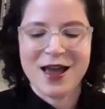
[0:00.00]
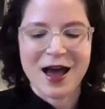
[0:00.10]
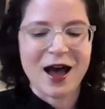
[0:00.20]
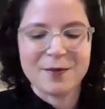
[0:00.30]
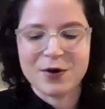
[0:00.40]

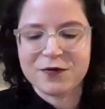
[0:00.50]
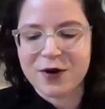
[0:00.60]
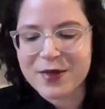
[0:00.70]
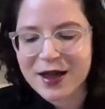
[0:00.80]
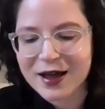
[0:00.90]

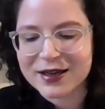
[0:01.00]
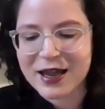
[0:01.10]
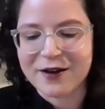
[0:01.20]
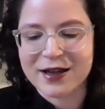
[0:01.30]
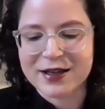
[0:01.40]
from the
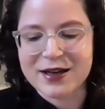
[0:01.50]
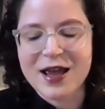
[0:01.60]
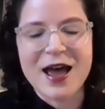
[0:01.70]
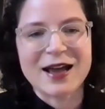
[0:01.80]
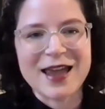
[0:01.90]
Hungarian
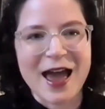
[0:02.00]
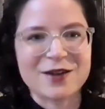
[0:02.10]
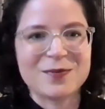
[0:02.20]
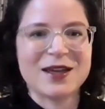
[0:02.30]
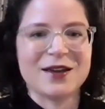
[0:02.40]

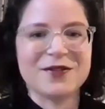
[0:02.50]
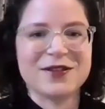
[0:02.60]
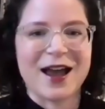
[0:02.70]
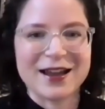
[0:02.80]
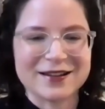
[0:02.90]
Academy of
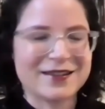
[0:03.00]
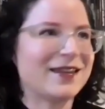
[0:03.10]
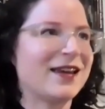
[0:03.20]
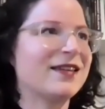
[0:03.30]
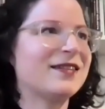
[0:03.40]

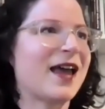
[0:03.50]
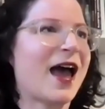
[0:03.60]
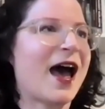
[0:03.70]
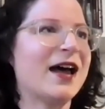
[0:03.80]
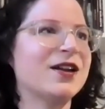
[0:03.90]
Sciences,
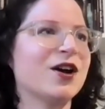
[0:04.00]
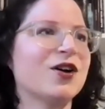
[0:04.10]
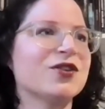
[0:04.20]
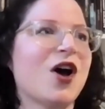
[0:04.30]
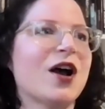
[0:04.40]
and
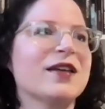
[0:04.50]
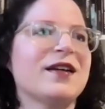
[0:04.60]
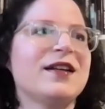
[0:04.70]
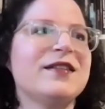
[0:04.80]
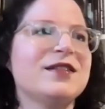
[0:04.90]
her talk is
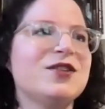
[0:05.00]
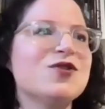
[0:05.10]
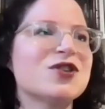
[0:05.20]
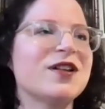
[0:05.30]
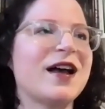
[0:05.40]
on
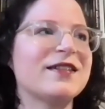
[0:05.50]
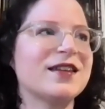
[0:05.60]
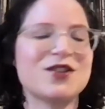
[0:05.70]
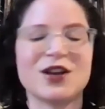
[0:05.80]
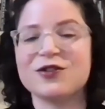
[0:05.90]

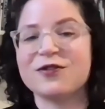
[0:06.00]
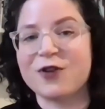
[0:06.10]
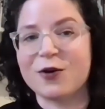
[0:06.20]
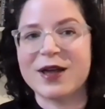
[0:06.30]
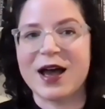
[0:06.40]
institutionalizing
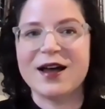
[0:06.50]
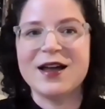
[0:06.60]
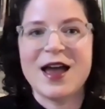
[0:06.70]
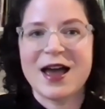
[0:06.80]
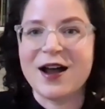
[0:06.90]
genderphobia
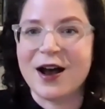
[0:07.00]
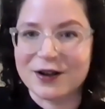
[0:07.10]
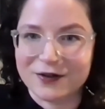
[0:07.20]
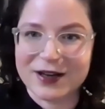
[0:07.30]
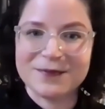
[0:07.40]
in
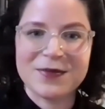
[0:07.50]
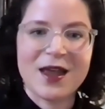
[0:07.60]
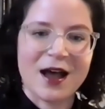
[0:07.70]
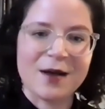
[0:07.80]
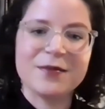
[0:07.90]
Hungary.
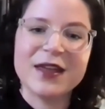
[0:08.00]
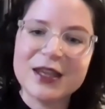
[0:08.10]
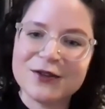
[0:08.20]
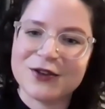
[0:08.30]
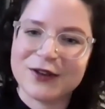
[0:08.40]

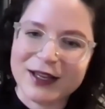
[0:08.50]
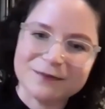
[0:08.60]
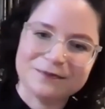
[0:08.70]
Thank you, Judit.